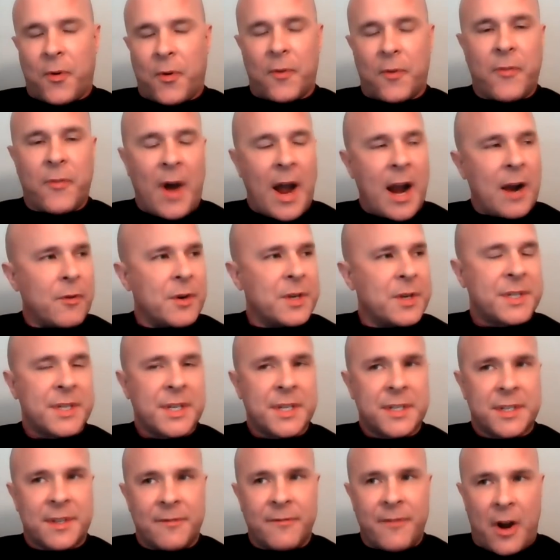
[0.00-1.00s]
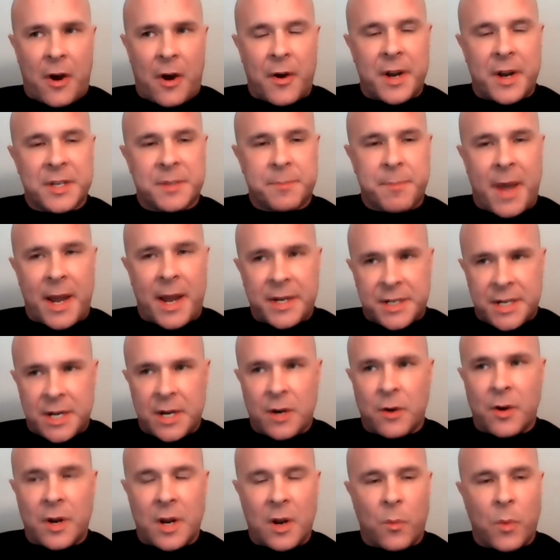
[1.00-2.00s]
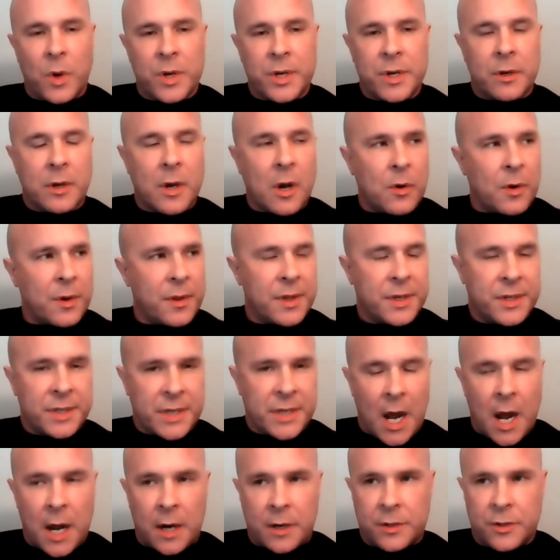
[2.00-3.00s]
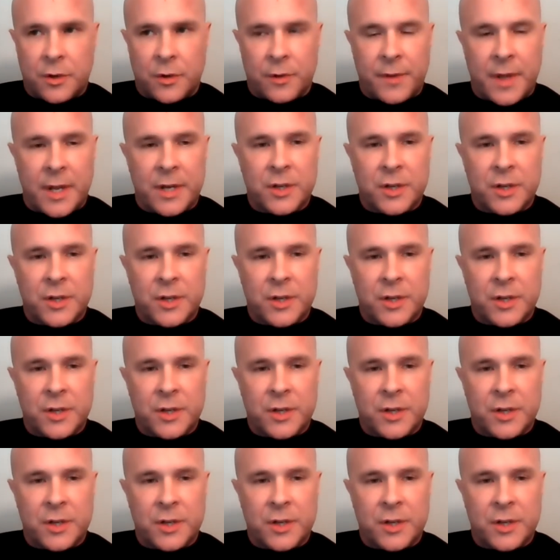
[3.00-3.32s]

for viruses and various bacteria when you go to the doctor.